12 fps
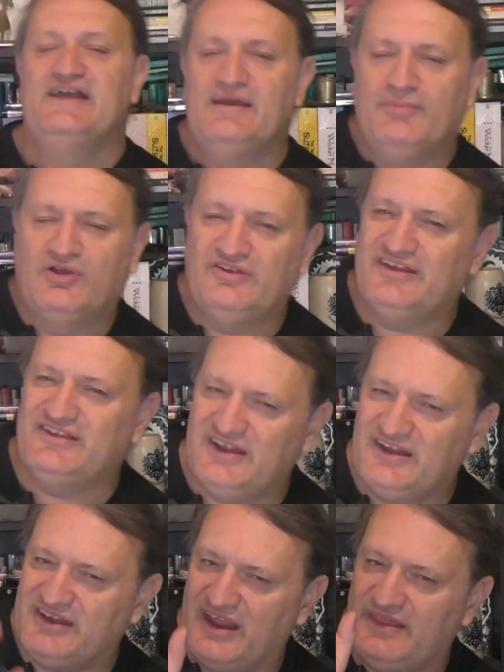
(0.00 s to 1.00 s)
Because
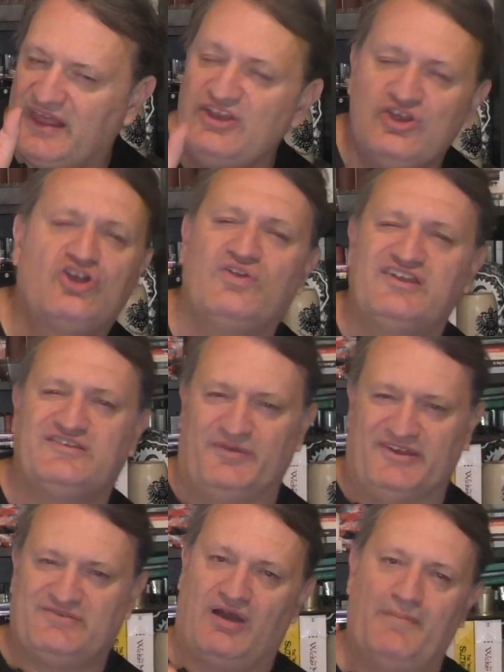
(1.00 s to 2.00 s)
they did
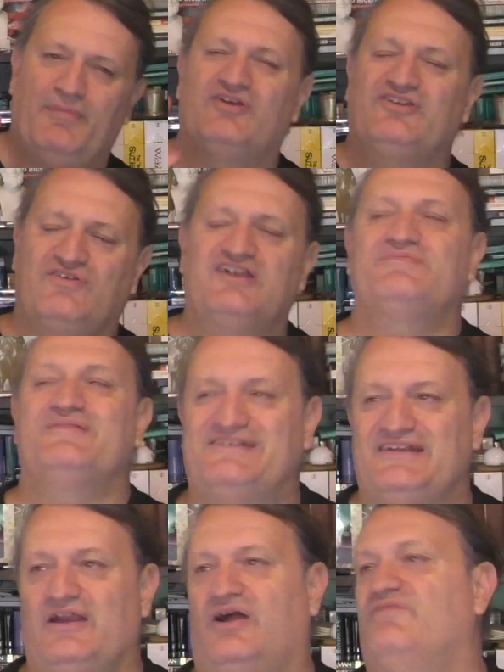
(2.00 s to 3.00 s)
Christmas, right? Because
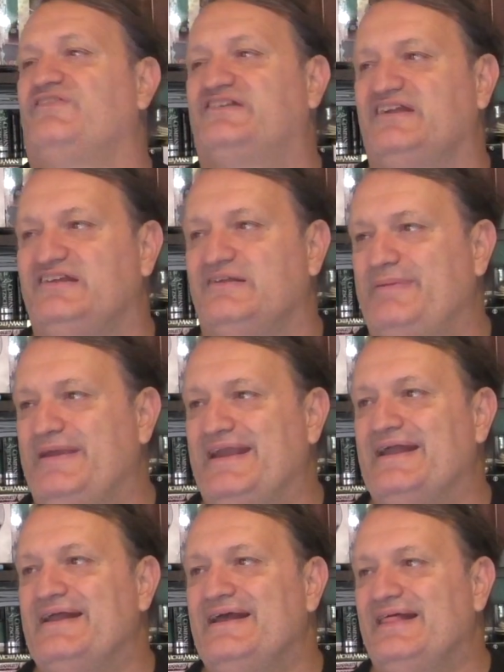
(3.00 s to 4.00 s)
Christmas, obviously is a
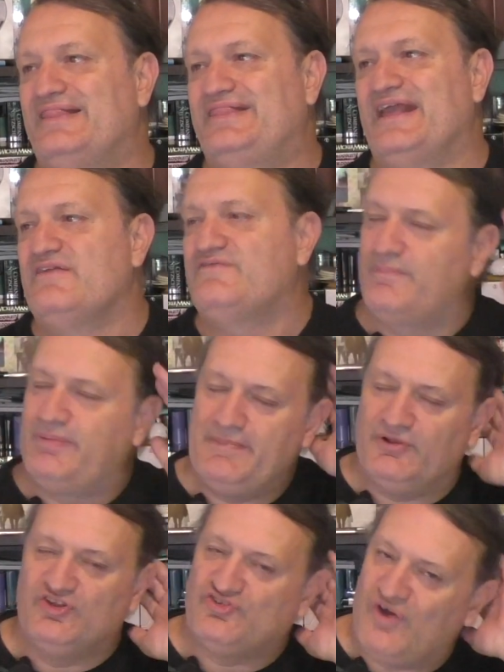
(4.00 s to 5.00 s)
big thing for
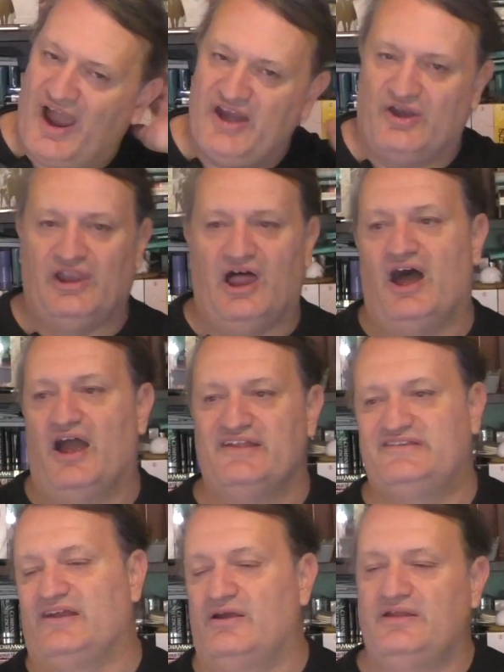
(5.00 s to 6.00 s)
people who trade online.
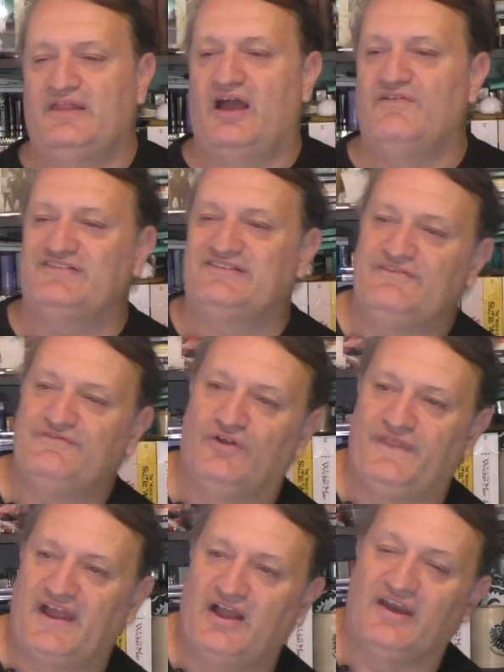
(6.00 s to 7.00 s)
So they obviously
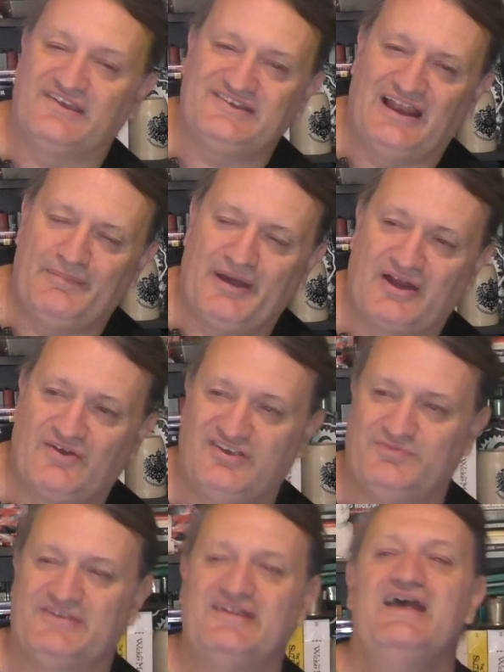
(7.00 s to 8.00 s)
thought they got to celebrate
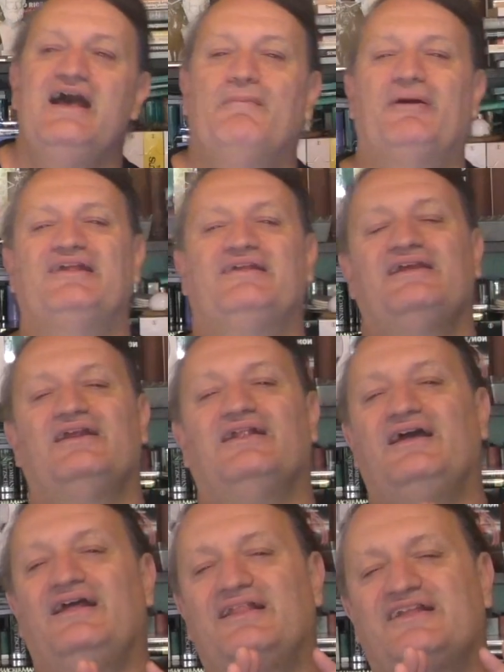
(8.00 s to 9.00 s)
Christmas. But
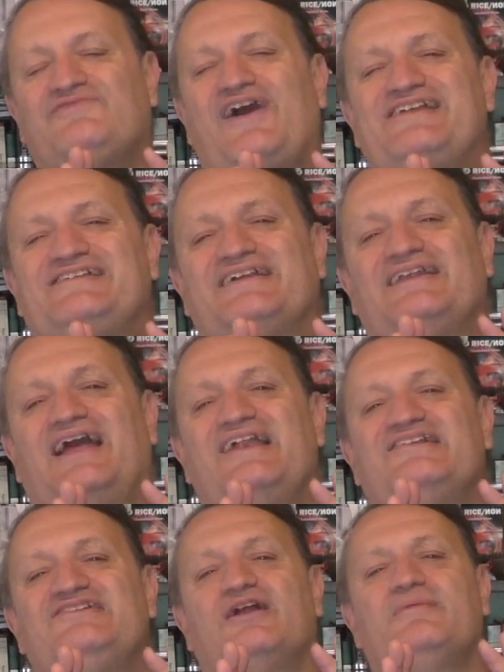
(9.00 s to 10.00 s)
let's face it,
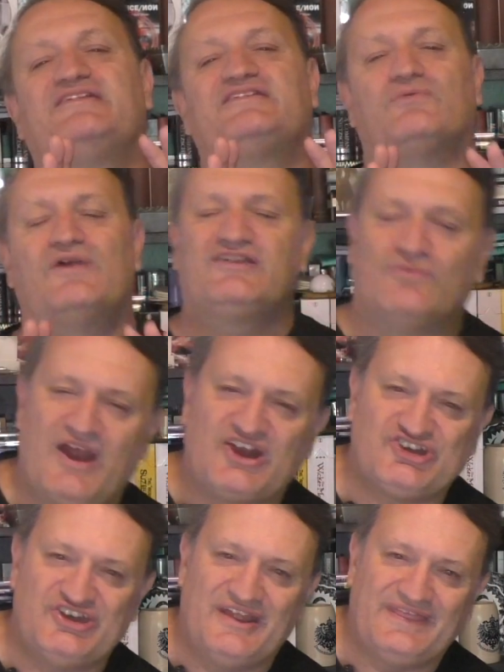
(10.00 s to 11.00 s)
ladies and gentlemen, it's the
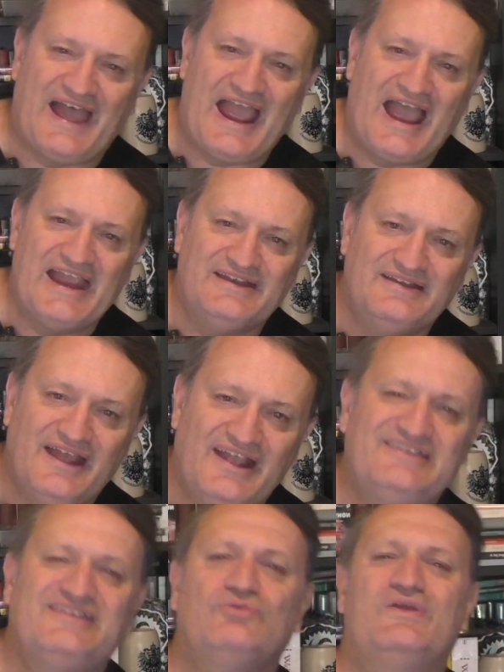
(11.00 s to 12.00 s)
resurrection that they hate.
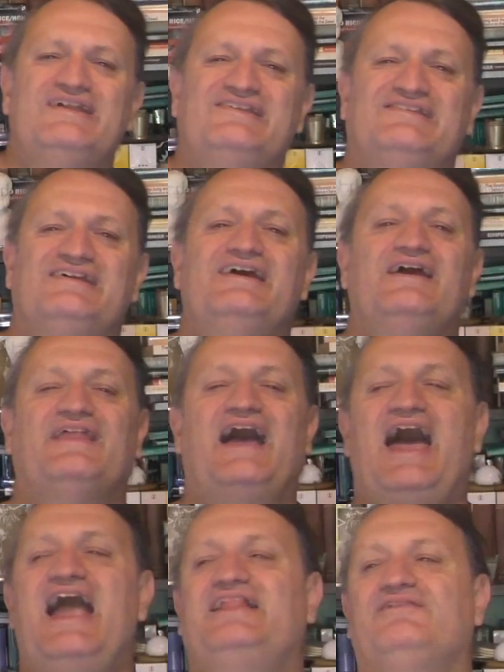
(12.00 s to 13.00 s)
It's the Riz. They
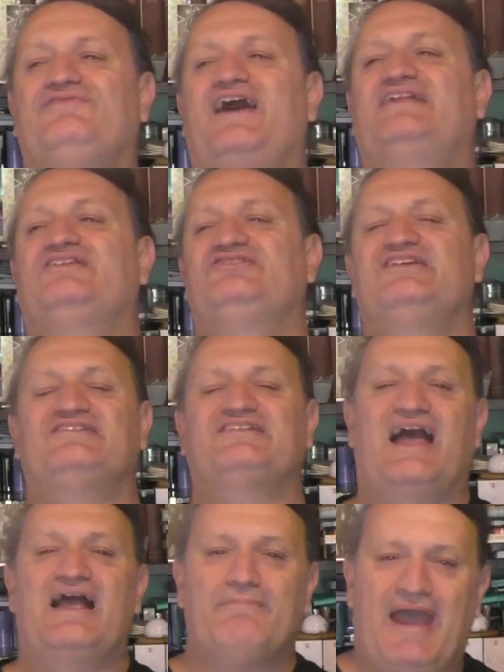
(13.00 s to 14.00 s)
hate the fact that Jesus
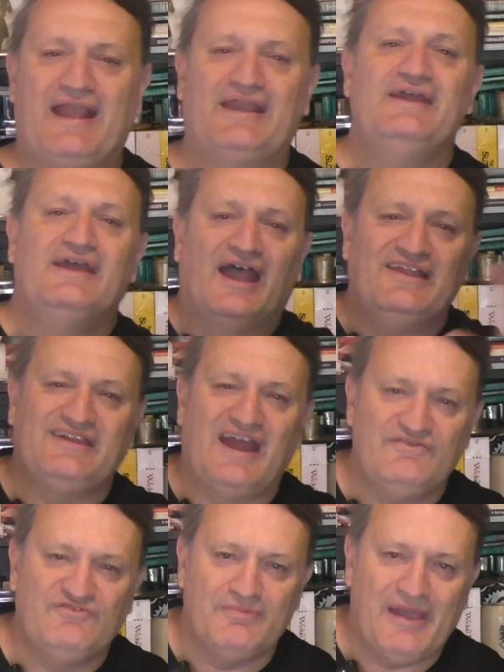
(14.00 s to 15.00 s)
came back and
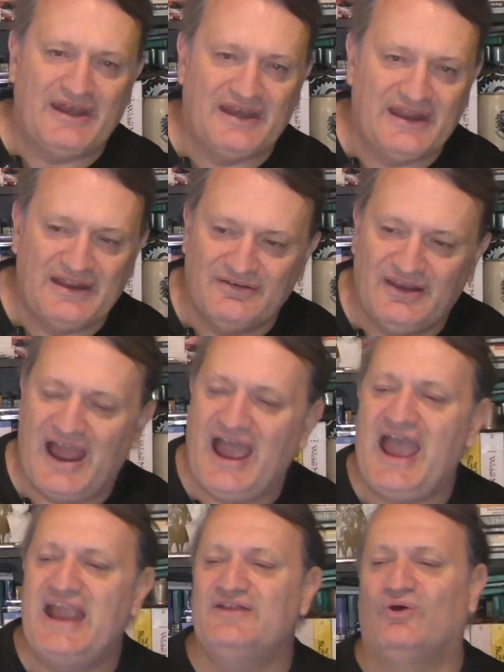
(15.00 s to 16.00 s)
saved humanity. They
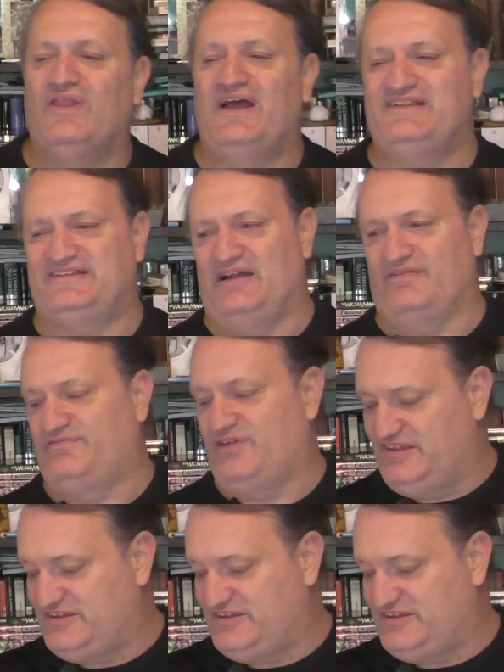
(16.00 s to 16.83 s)
hate all that stuff, right?